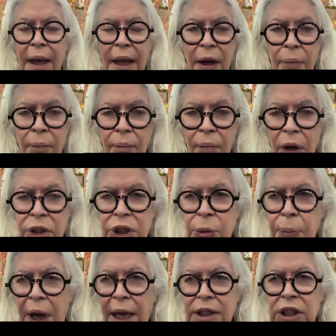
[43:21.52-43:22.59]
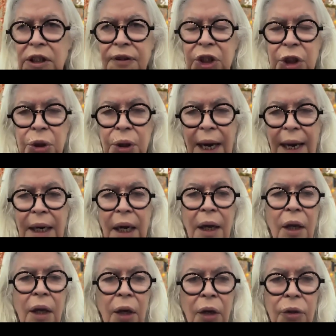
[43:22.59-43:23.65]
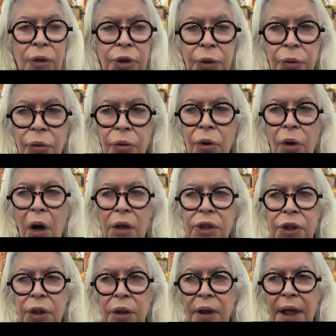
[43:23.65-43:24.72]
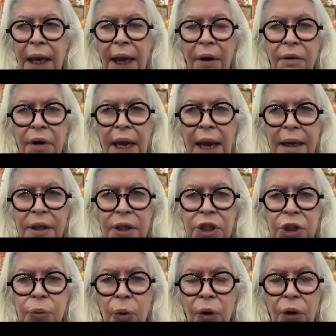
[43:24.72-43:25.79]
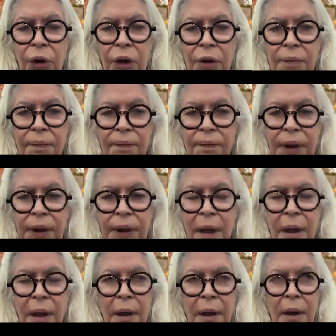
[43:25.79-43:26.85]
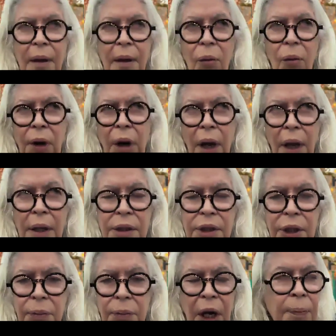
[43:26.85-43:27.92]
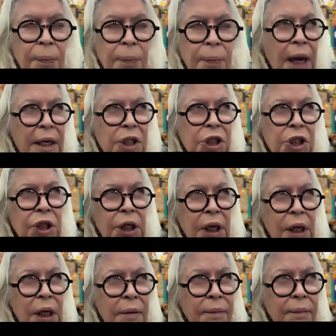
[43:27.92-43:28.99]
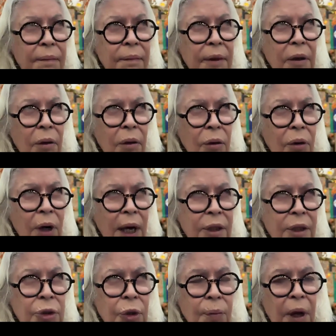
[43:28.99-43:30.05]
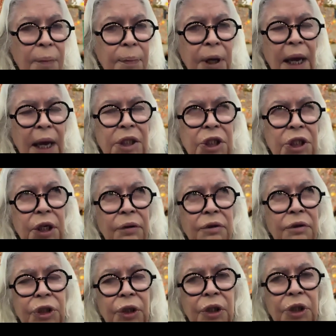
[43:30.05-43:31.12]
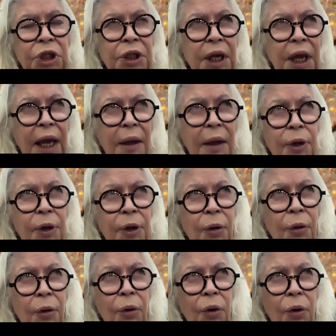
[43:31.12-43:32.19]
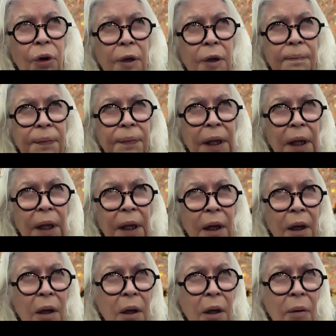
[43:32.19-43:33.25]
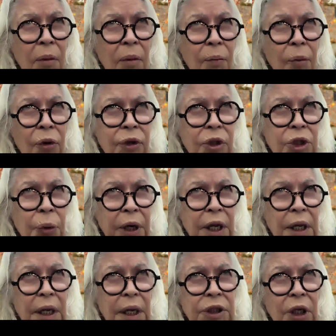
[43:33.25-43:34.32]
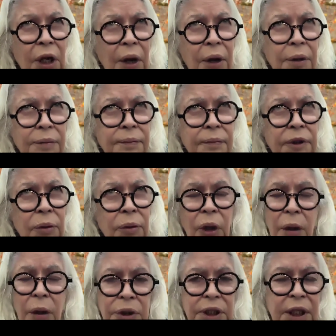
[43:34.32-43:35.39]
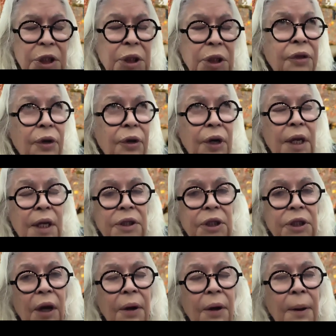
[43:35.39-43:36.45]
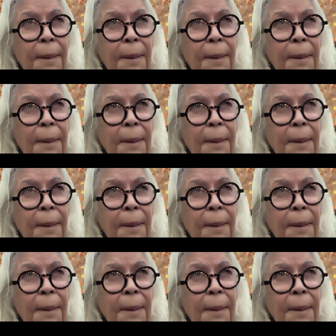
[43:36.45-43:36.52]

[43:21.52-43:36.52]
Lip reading: in most parts of Australia do not carry out this work. When I did my PhD, or undertook my PhD research in Cape York more than 20 years ago, well, it was actually 30 years ago,